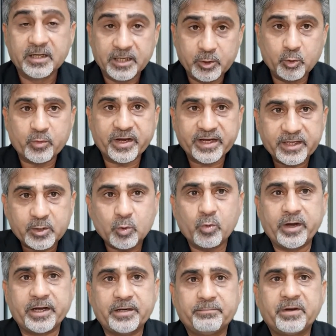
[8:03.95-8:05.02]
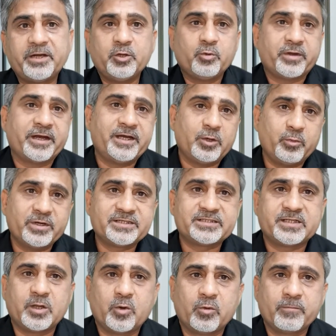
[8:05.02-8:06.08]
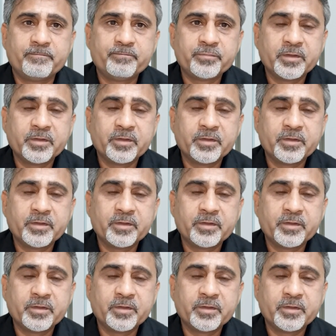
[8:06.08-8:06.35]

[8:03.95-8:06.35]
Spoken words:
You can do it, but you can do it slow.